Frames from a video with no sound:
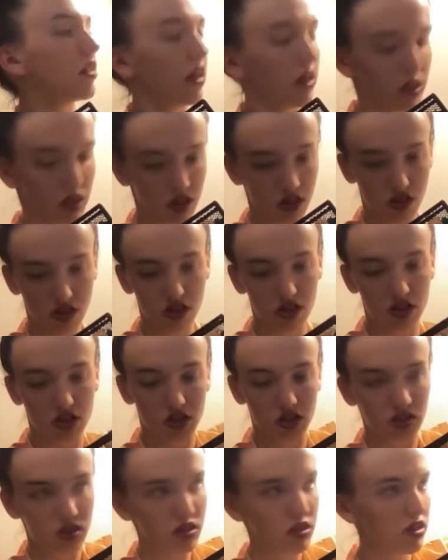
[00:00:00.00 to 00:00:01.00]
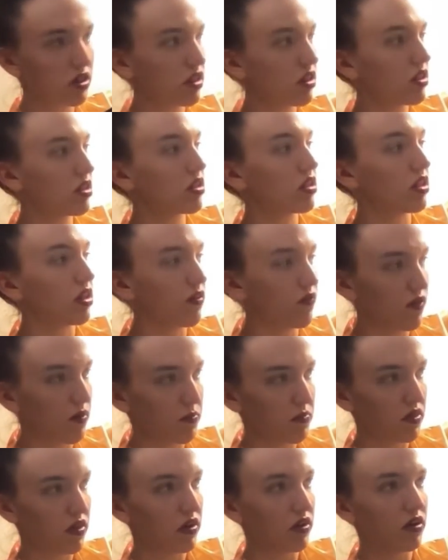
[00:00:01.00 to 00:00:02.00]
They can just just live up
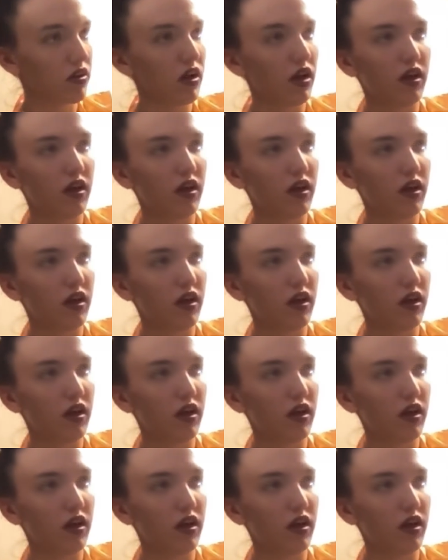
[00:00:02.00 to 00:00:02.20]
there.